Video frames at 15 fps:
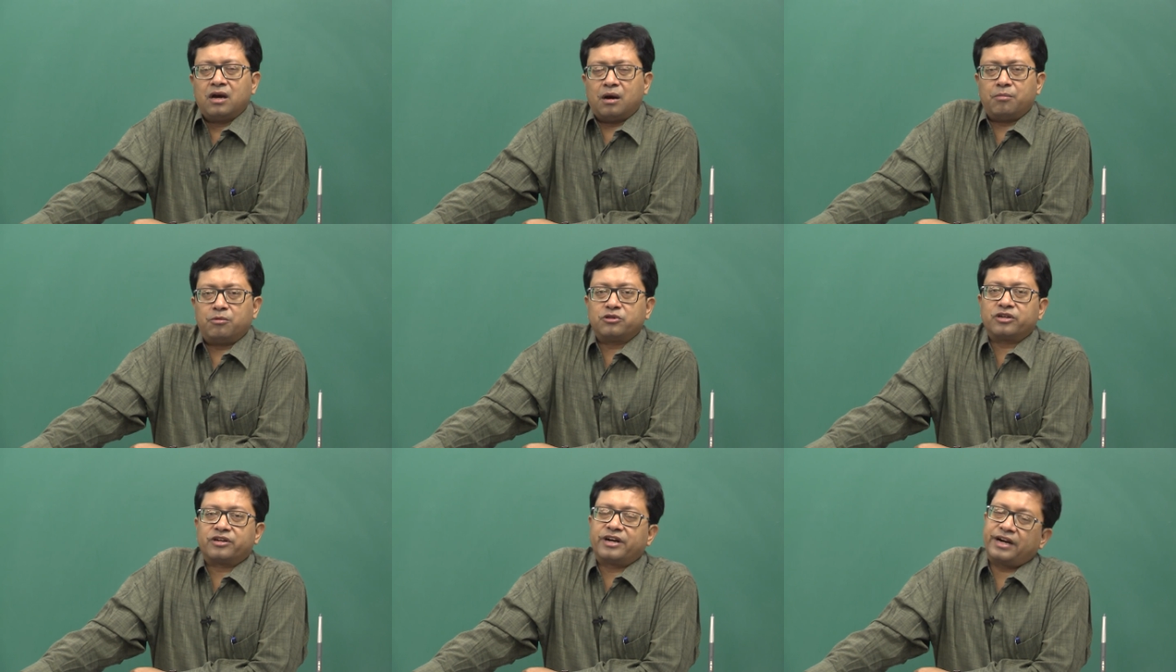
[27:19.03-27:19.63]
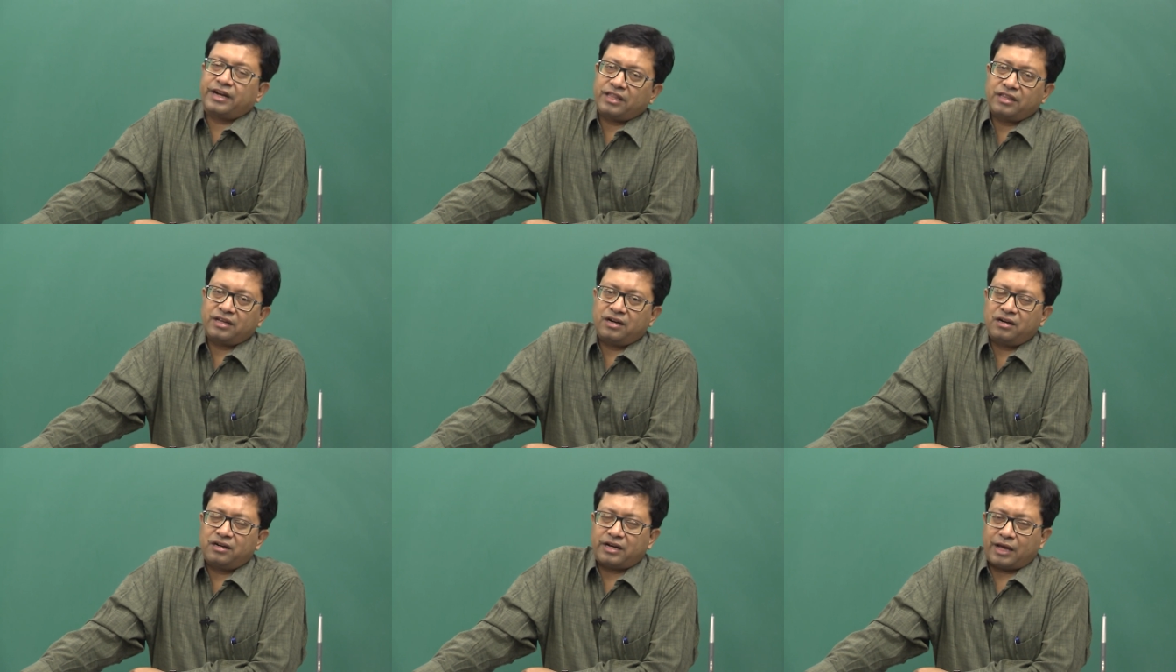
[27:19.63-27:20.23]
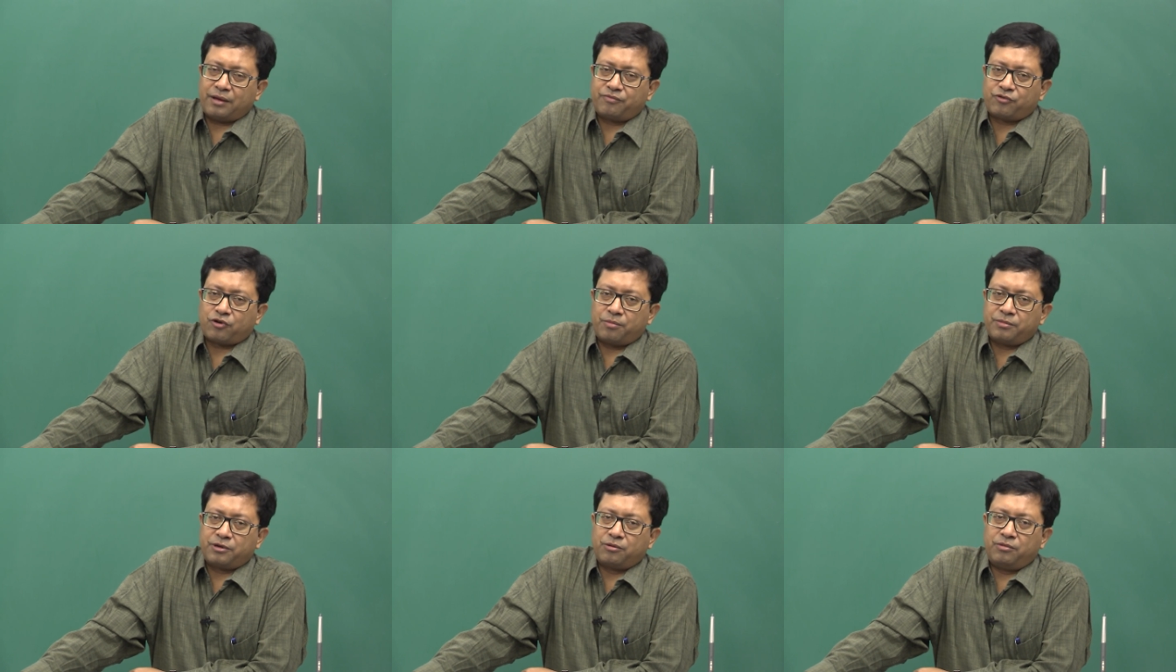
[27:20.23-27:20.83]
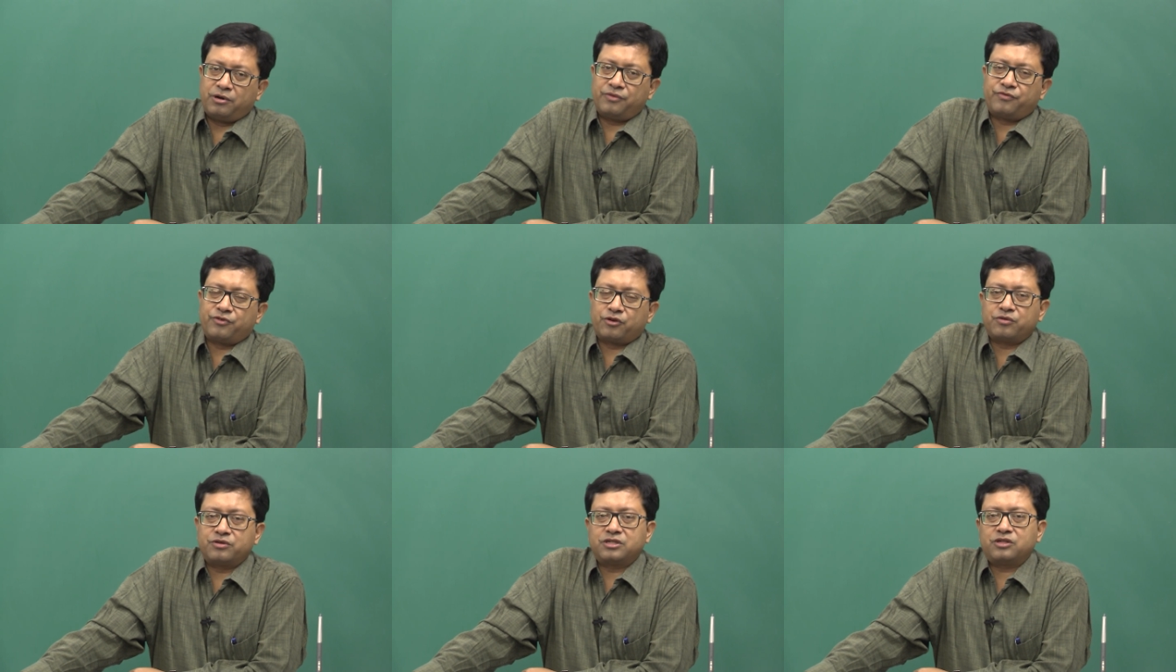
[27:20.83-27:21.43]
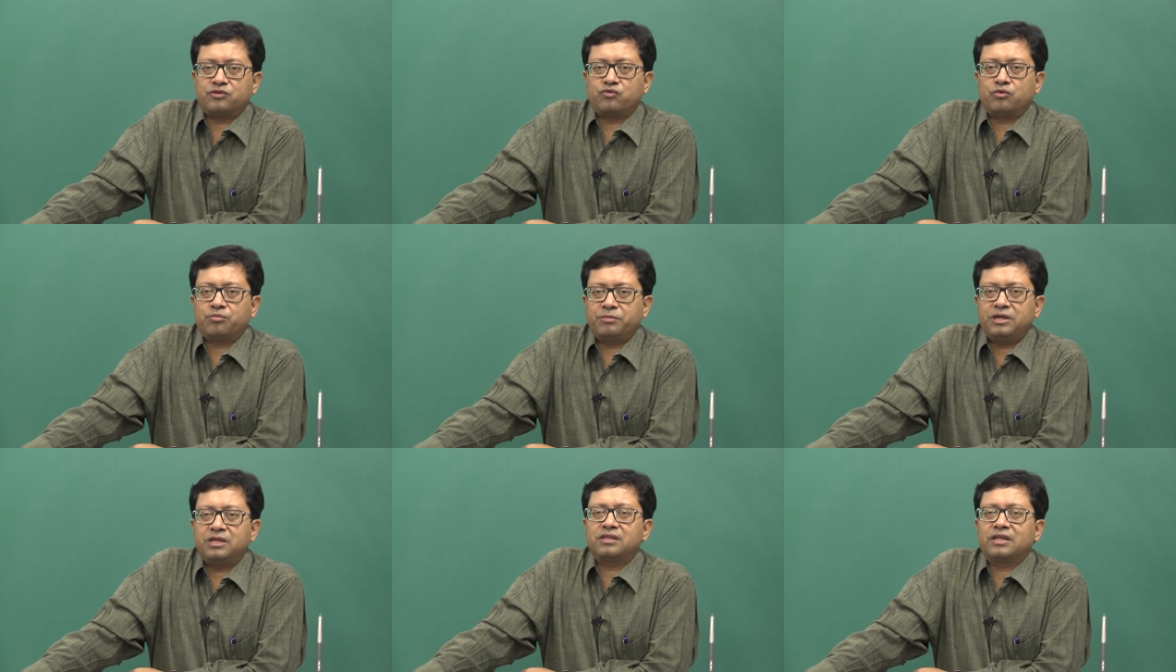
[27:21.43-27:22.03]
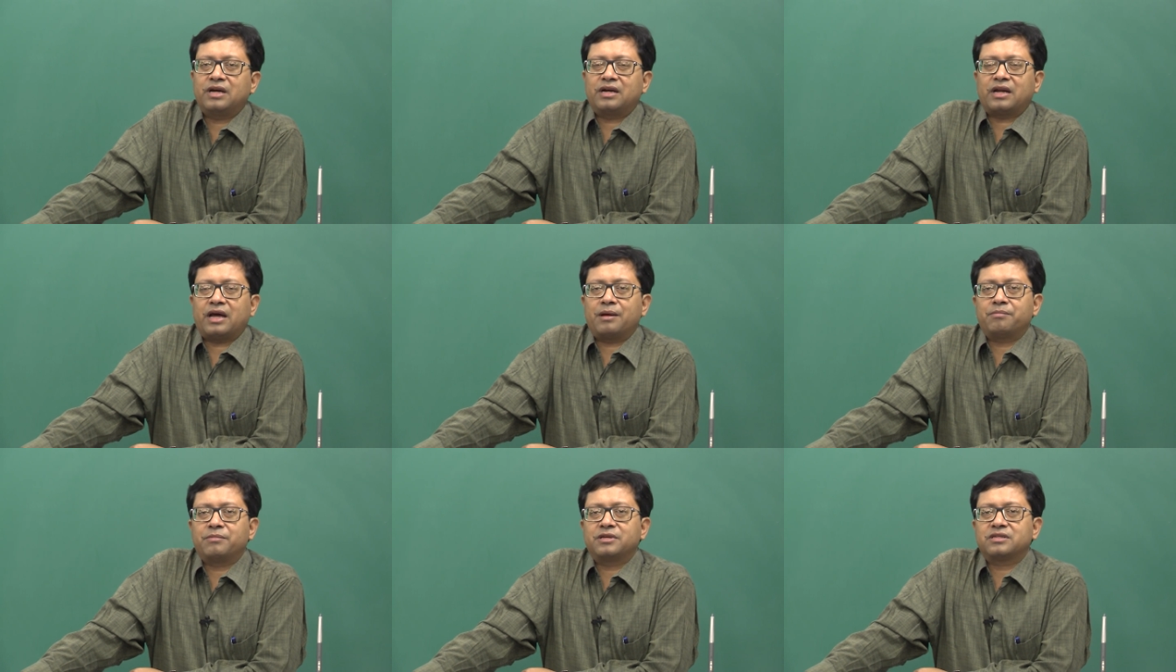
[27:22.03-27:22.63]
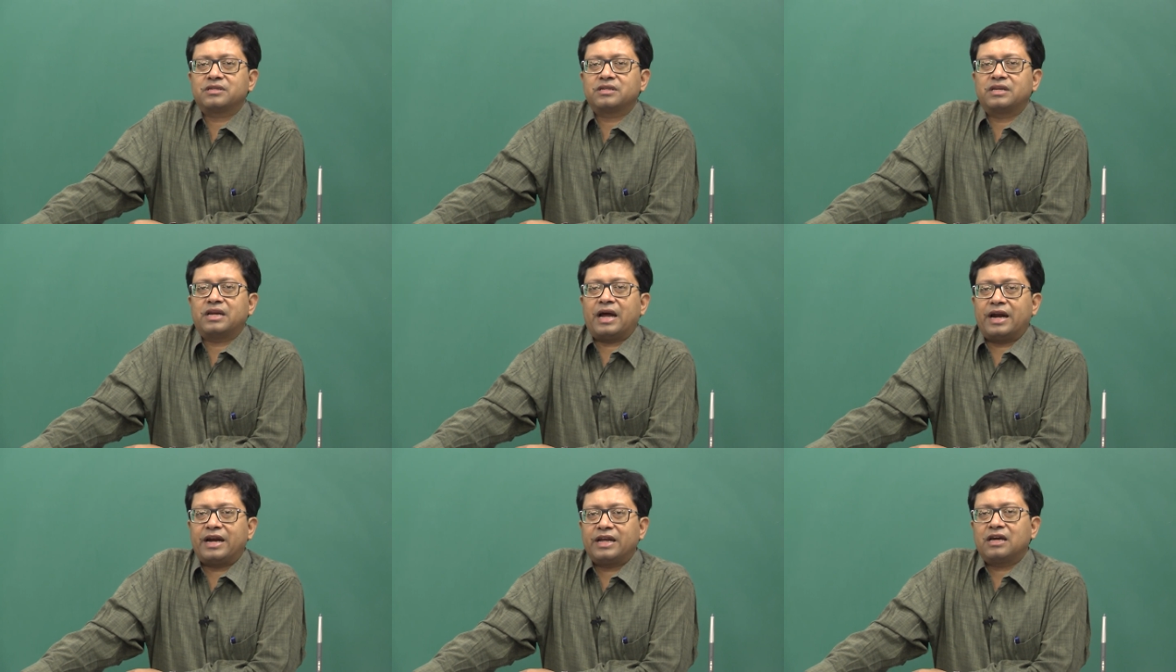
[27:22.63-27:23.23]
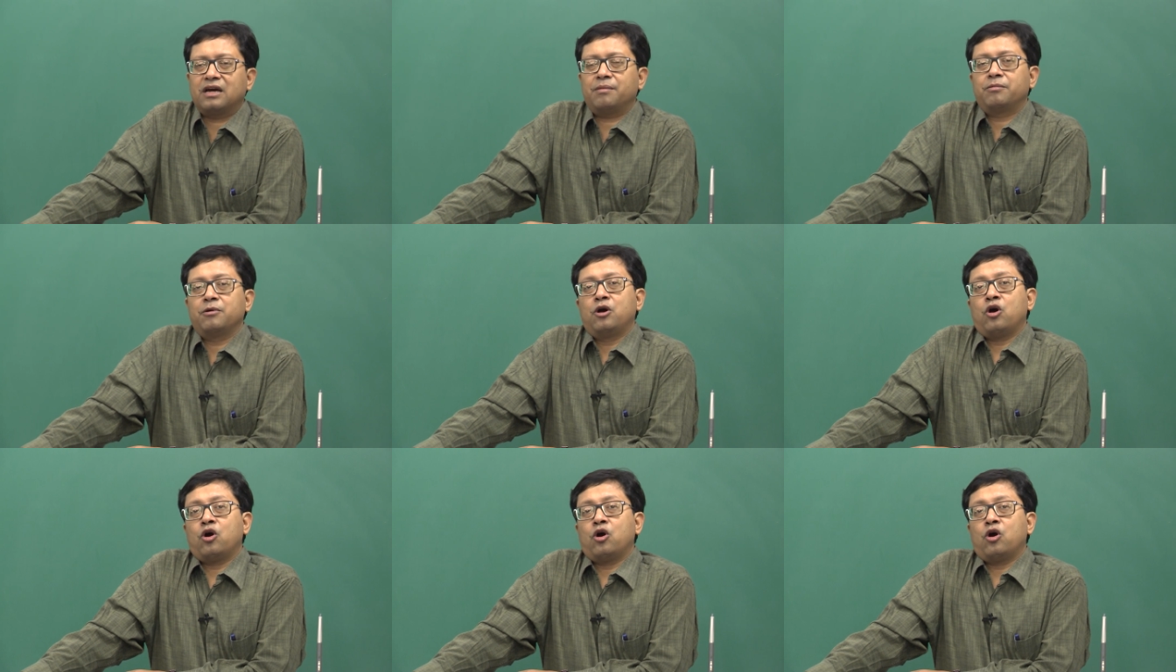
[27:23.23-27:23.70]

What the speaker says: about the greater than type cumulative frequency, it will mean that I am basically adding up